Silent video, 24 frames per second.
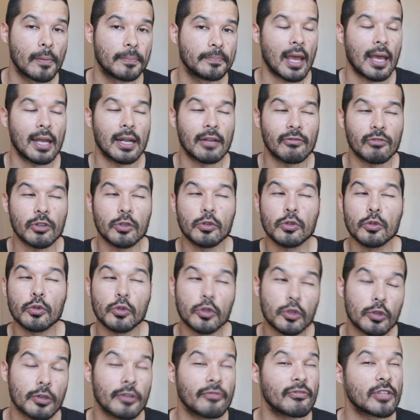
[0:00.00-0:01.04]
And if you do
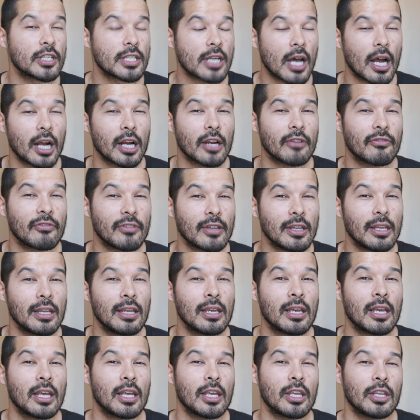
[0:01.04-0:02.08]
street
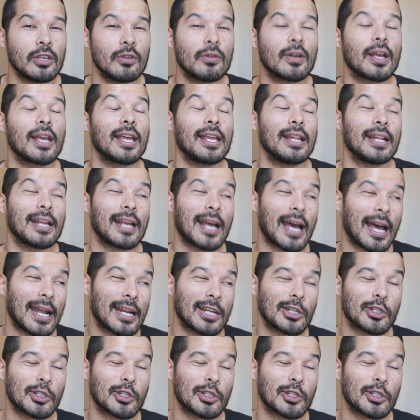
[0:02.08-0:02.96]
photography, you can kind of